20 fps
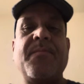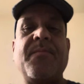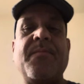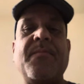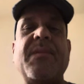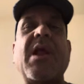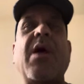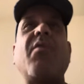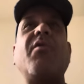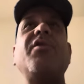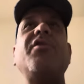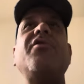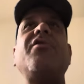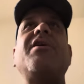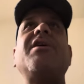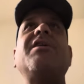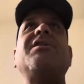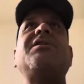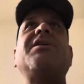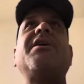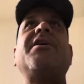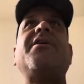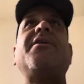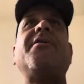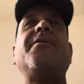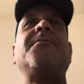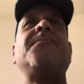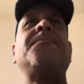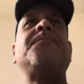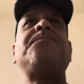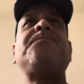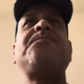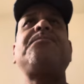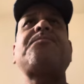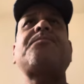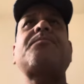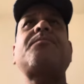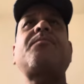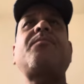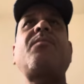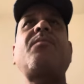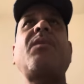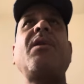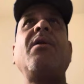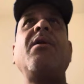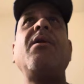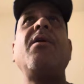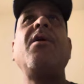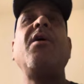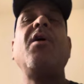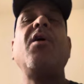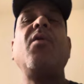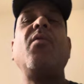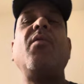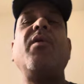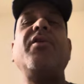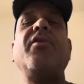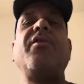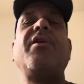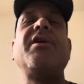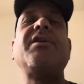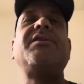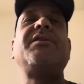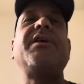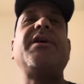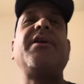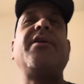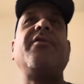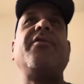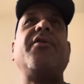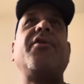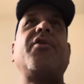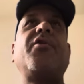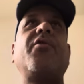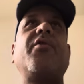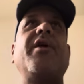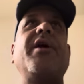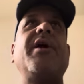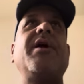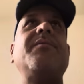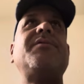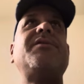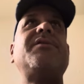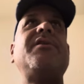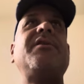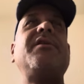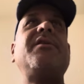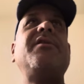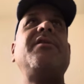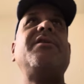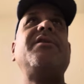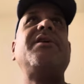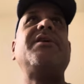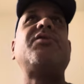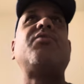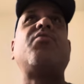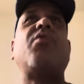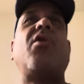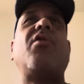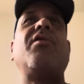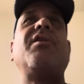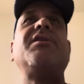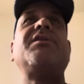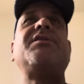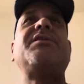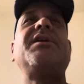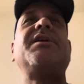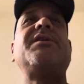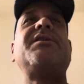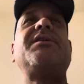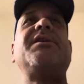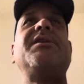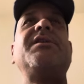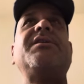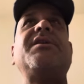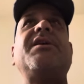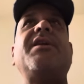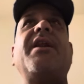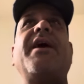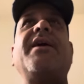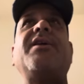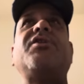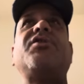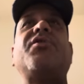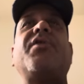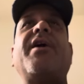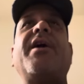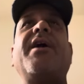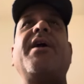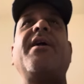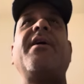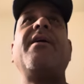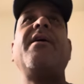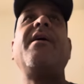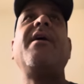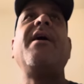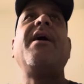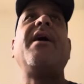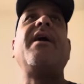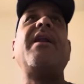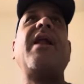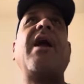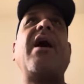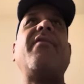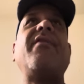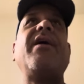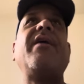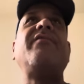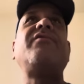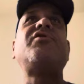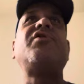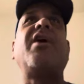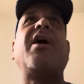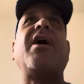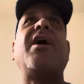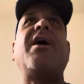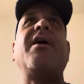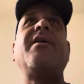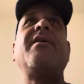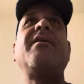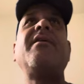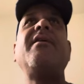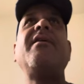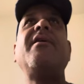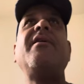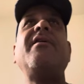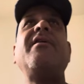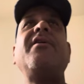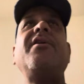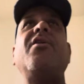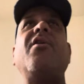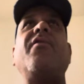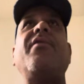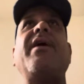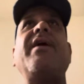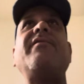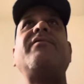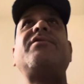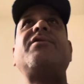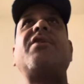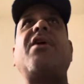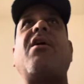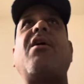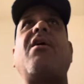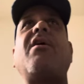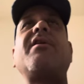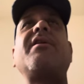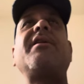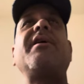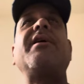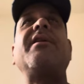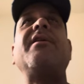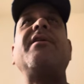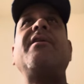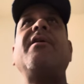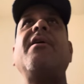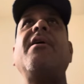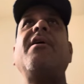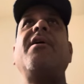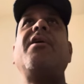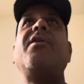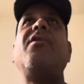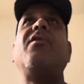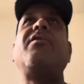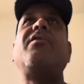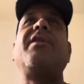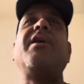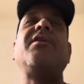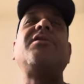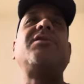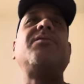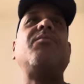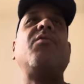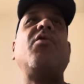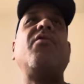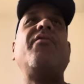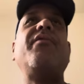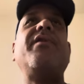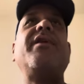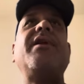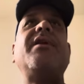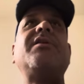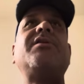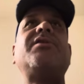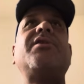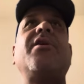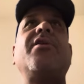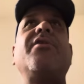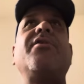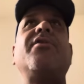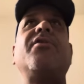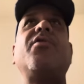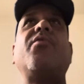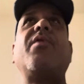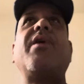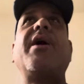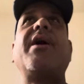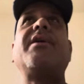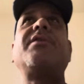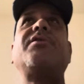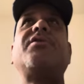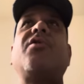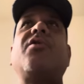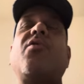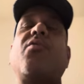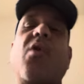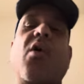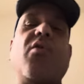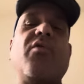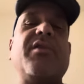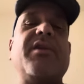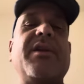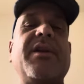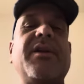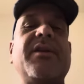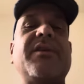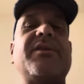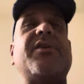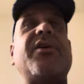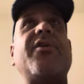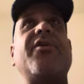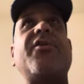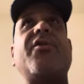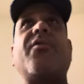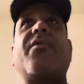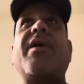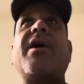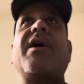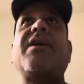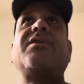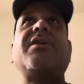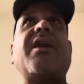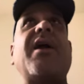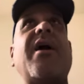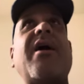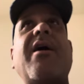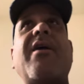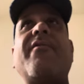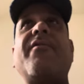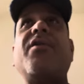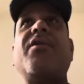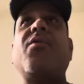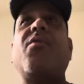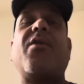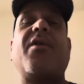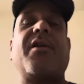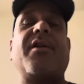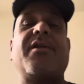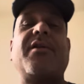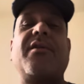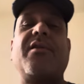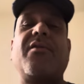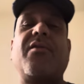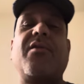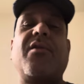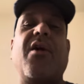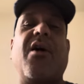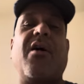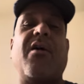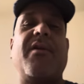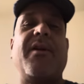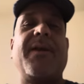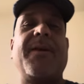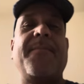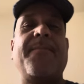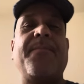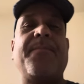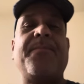Now, when you consider the Crips, just Rolling 60s and A-Trey, and how they've tried, you know, they've talked and, you know, things are moving in a certain direction or rolling in a certain direction, however you want to call it,